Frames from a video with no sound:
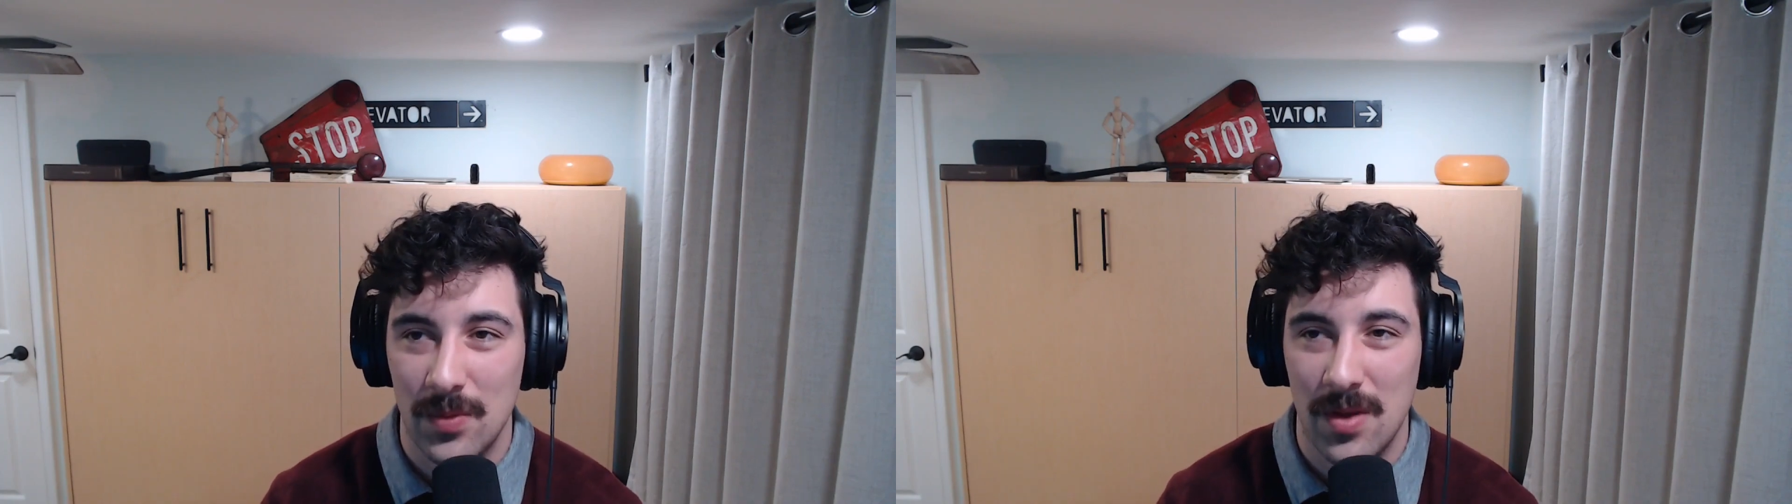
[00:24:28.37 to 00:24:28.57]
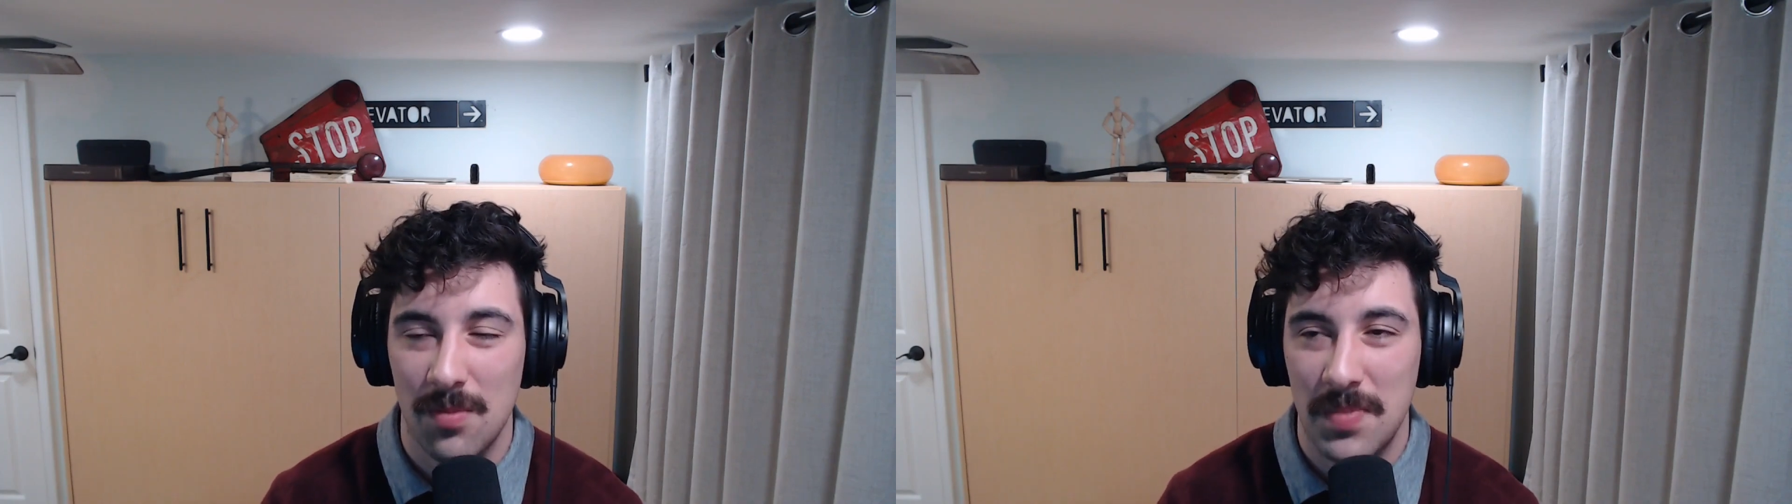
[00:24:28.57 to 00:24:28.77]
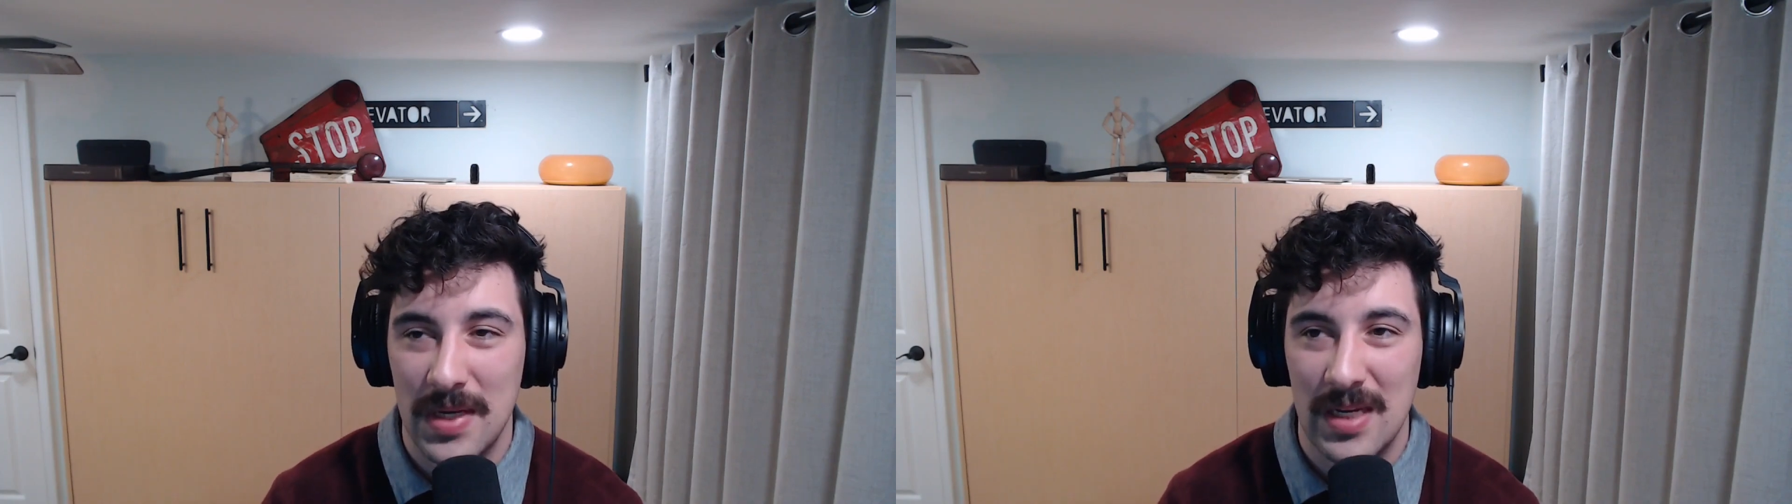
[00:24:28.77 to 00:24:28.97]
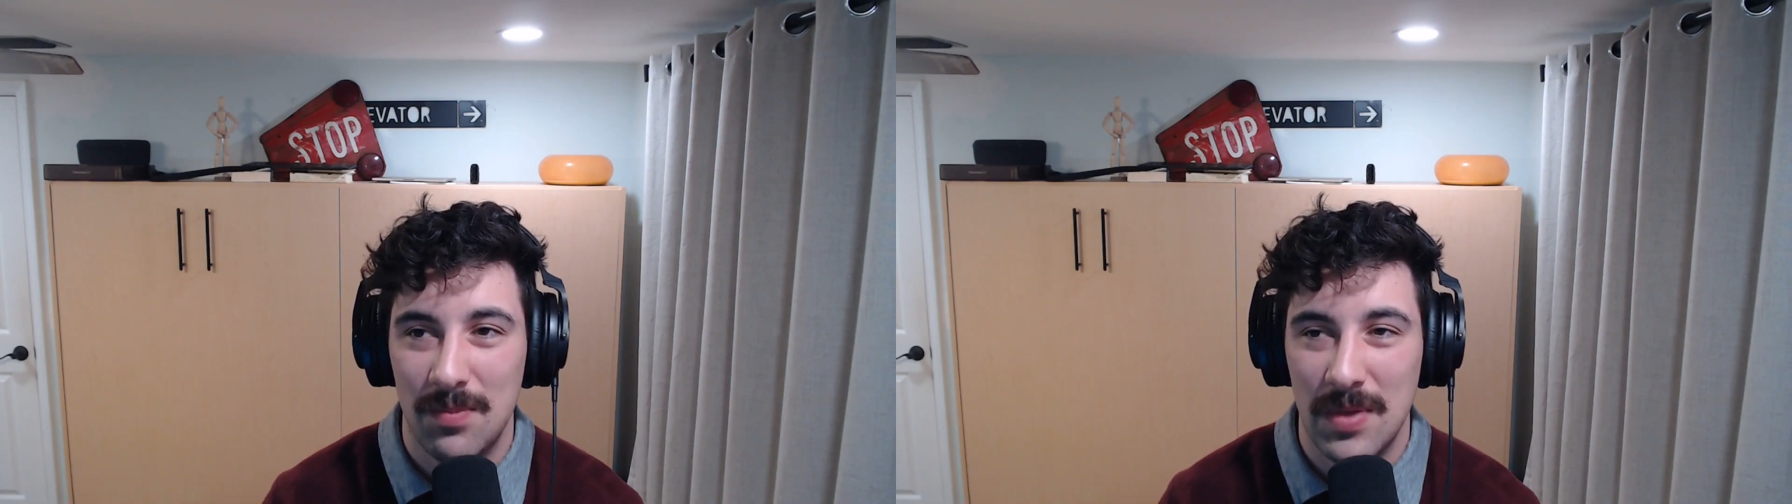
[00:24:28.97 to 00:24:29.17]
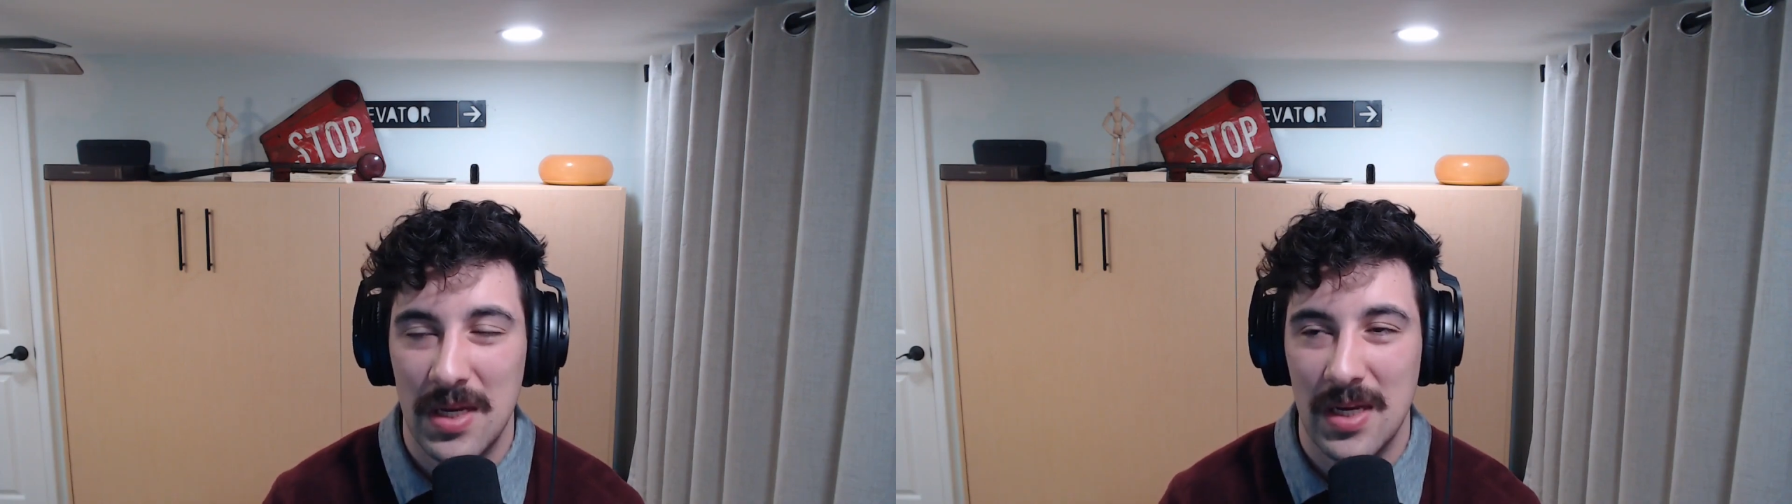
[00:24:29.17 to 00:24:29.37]
with the
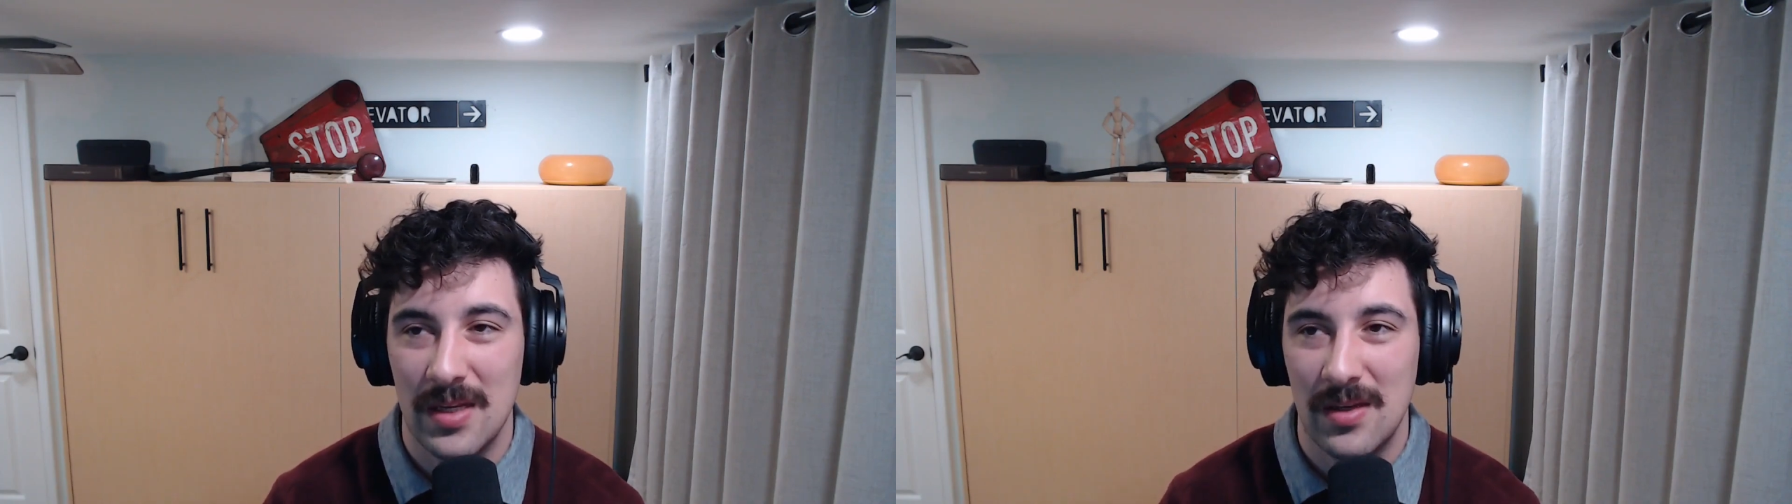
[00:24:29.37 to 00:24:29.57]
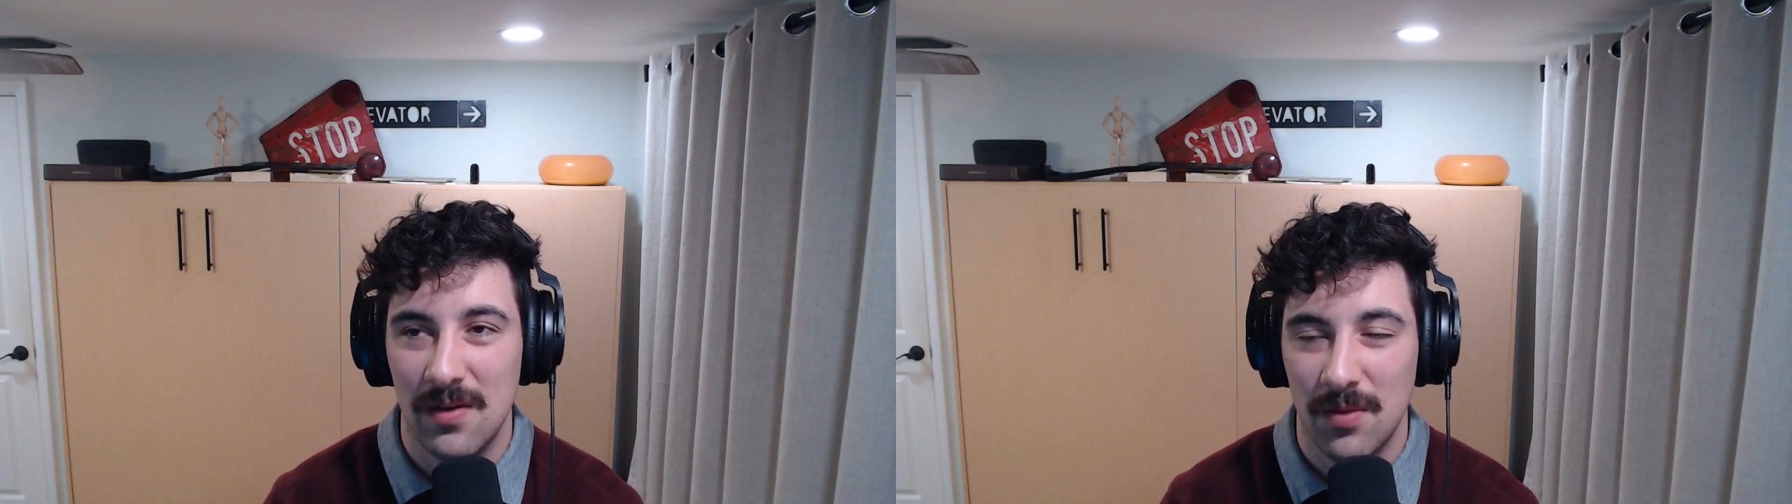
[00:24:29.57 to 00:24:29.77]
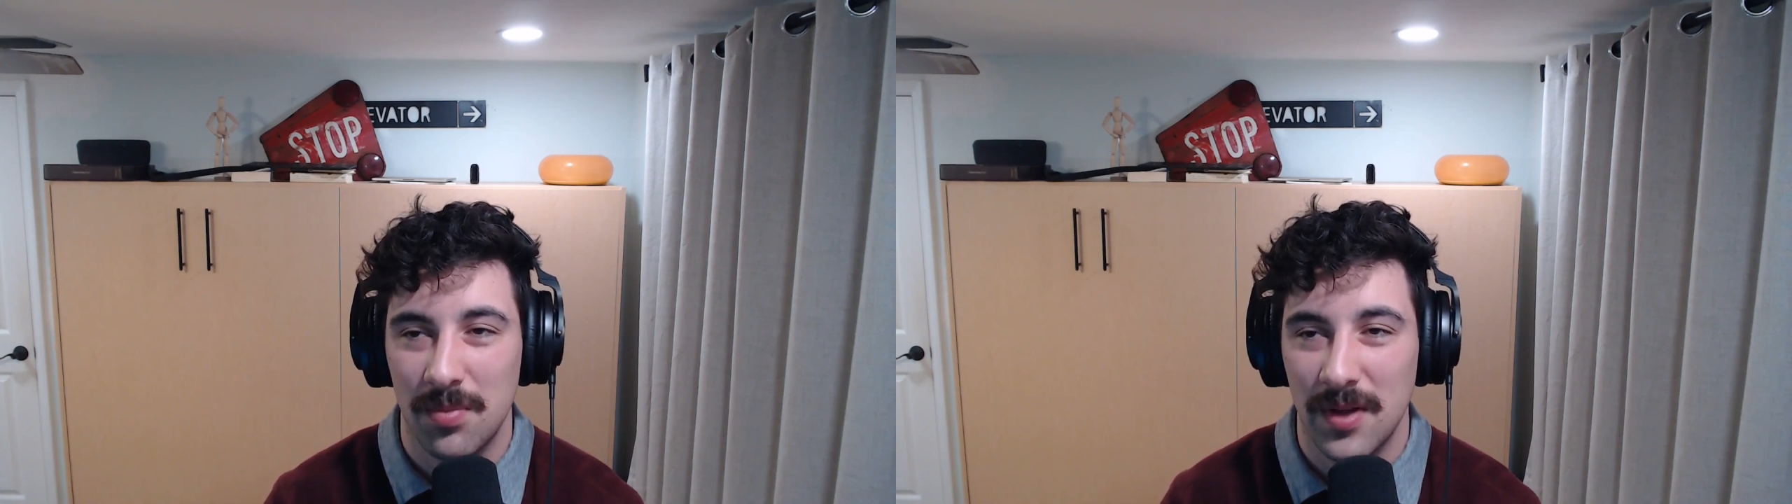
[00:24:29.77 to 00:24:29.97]
bead being in different